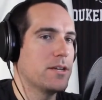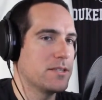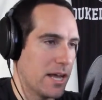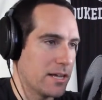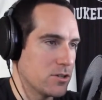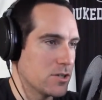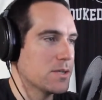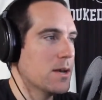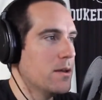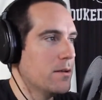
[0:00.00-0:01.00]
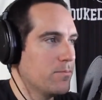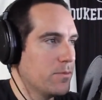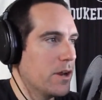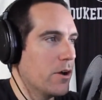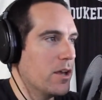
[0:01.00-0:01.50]
He's like, just,
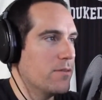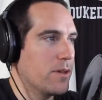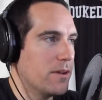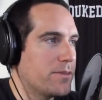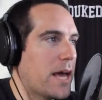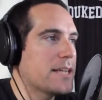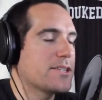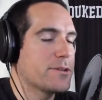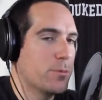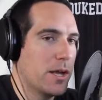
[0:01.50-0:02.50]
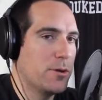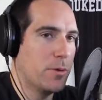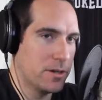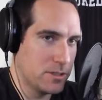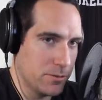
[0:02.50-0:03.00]
if that's the way you
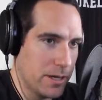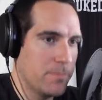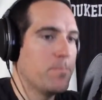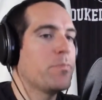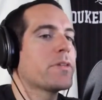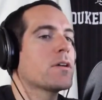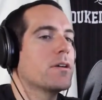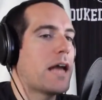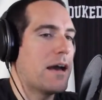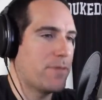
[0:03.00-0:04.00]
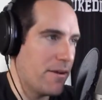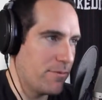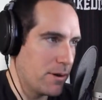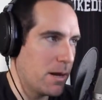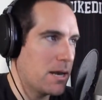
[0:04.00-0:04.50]
want to do it, have
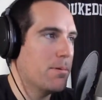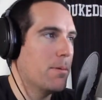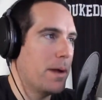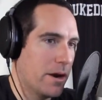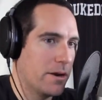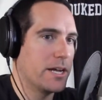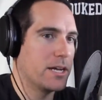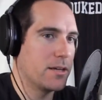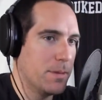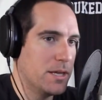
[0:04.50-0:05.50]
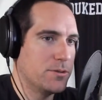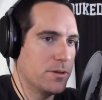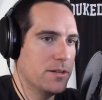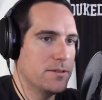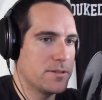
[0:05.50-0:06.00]
everybody prepared and commit to
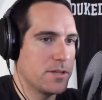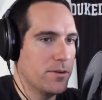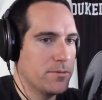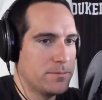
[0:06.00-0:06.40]
it. And so.